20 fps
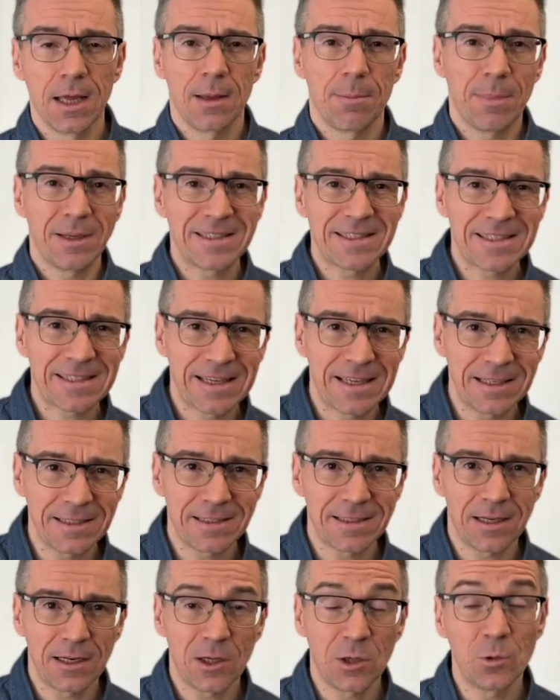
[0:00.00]
but
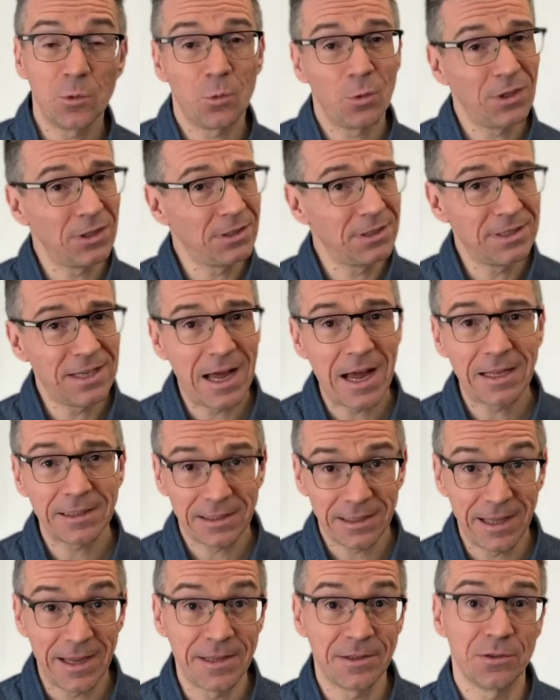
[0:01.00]
skills alone will
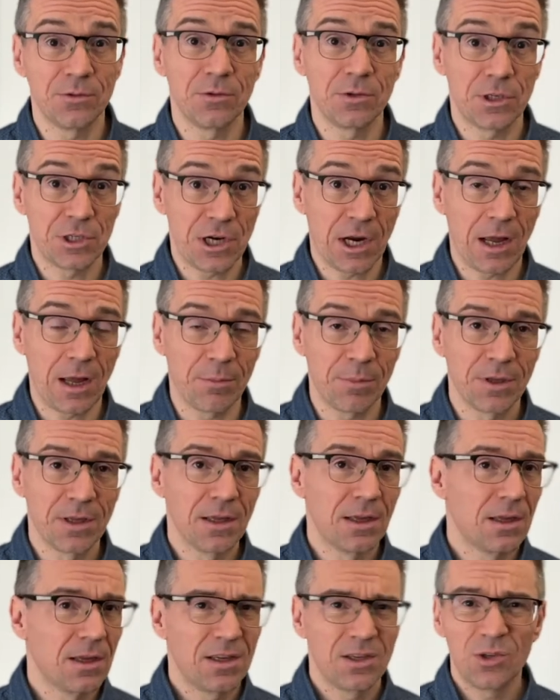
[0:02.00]
not land you the job.
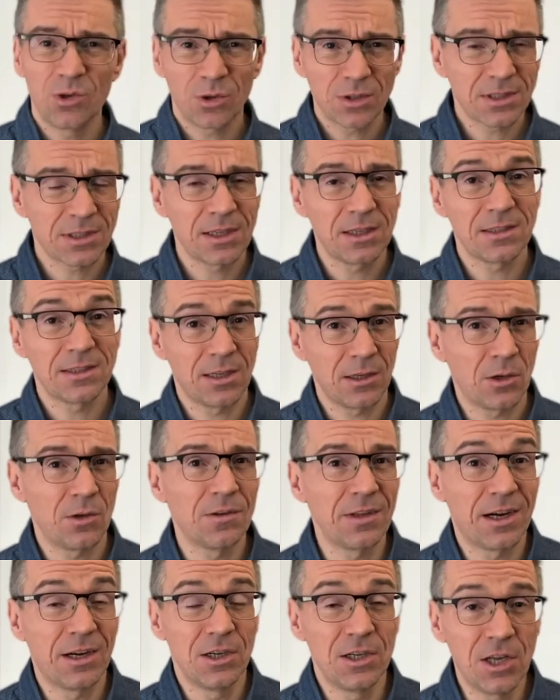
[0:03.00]
Your skills
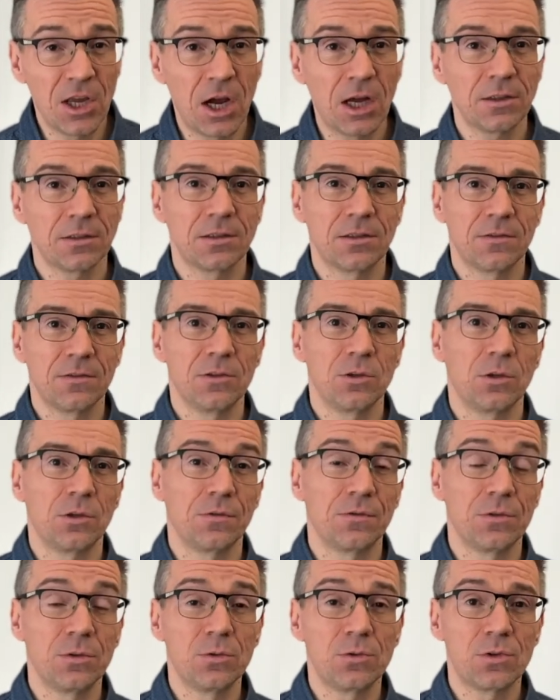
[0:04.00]
alone are not your
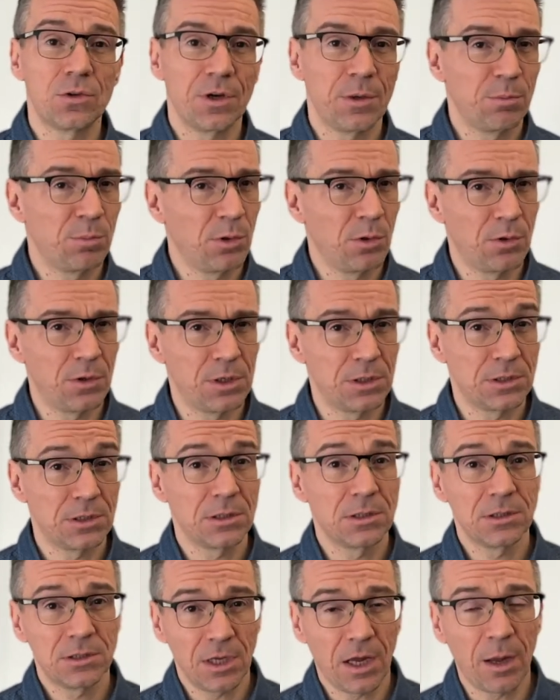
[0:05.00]
future employer's
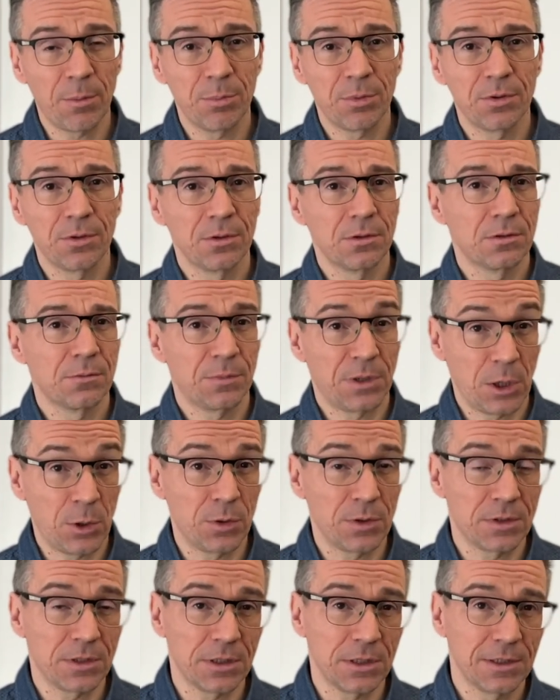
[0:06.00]
top
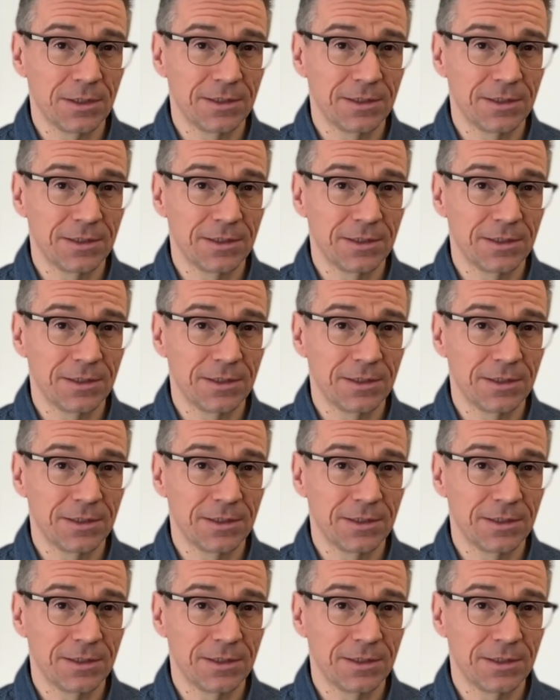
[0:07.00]
priority.